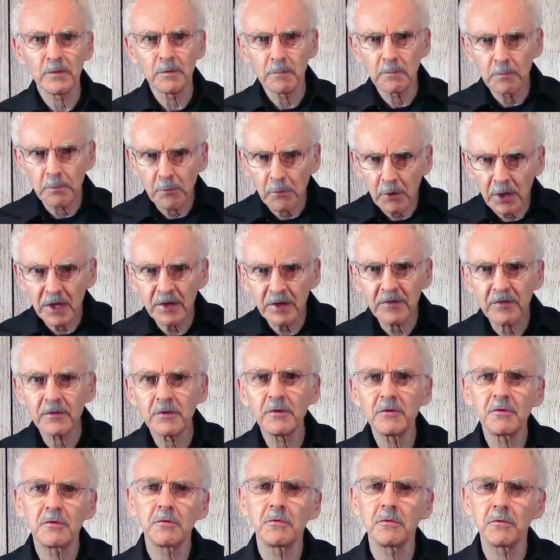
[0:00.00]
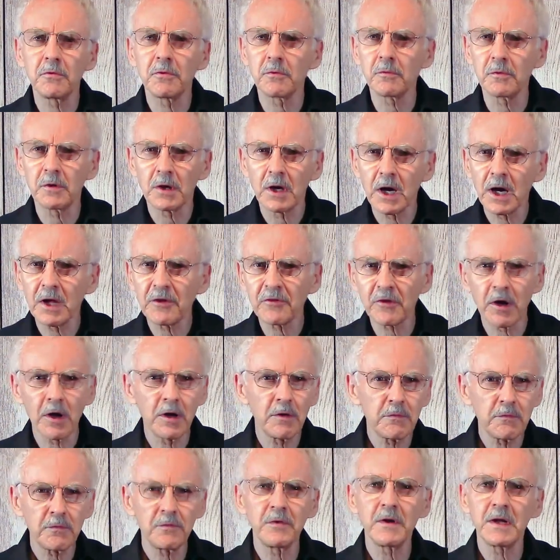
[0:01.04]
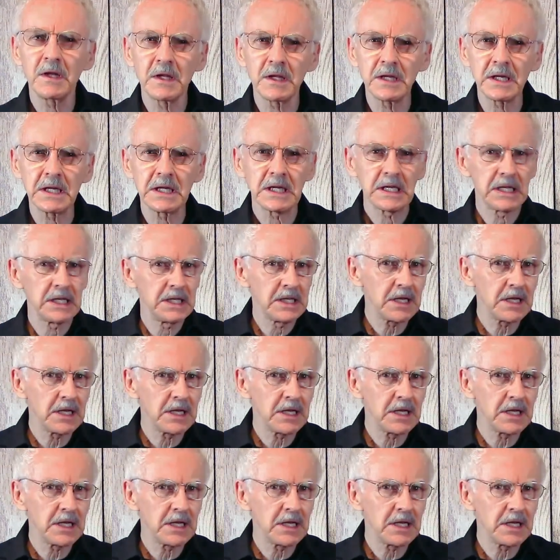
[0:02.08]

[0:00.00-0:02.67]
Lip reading: embraced the truth of God's unfailing,